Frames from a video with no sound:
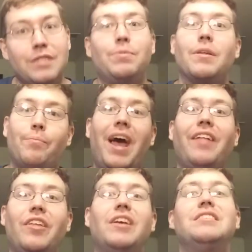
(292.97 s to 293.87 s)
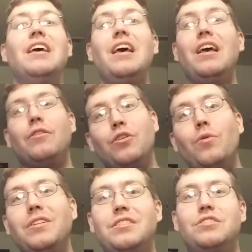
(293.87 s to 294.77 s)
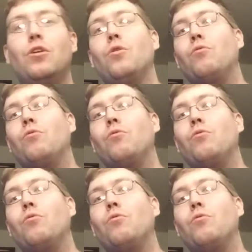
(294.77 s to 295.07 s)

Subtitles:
But the bad thing is doing so